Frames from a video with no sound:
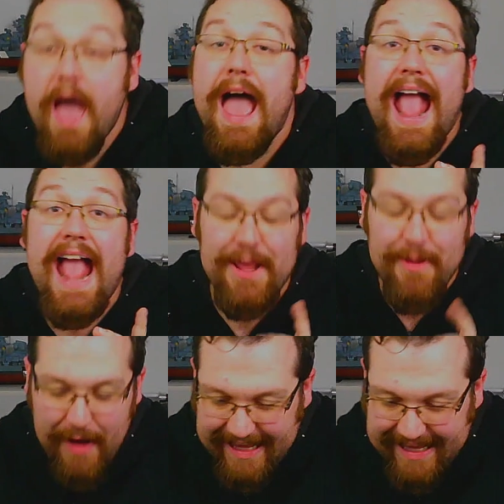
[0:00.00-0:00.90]

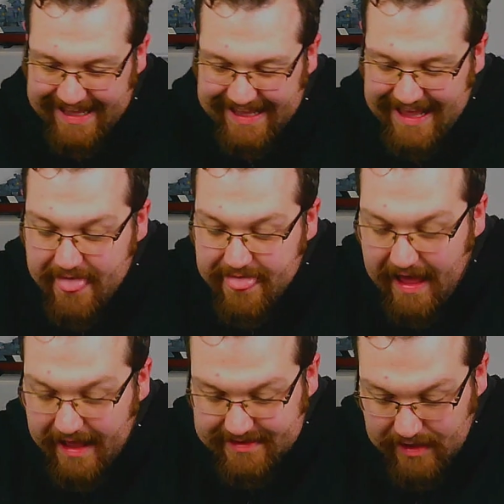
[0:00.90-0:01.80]
Anyway,
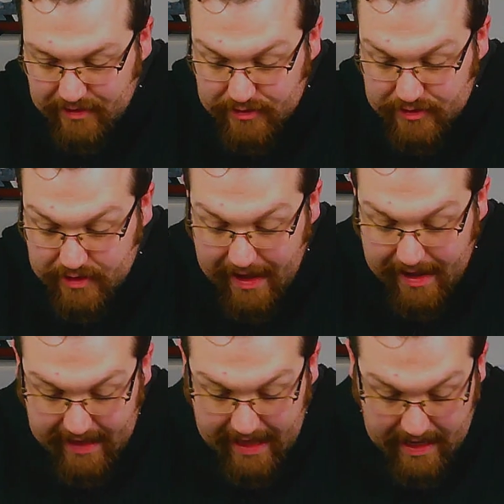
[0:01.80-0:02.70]
that's that done. So
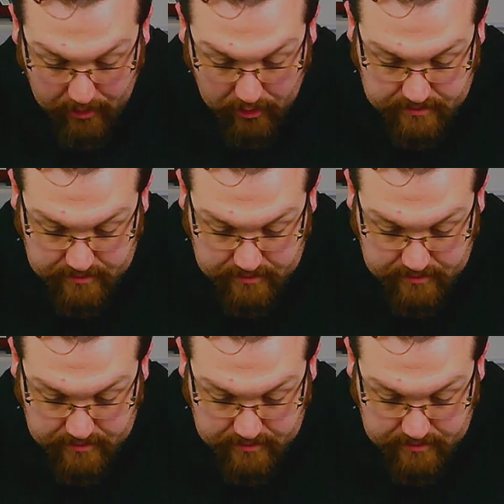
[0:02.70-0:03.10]
that cable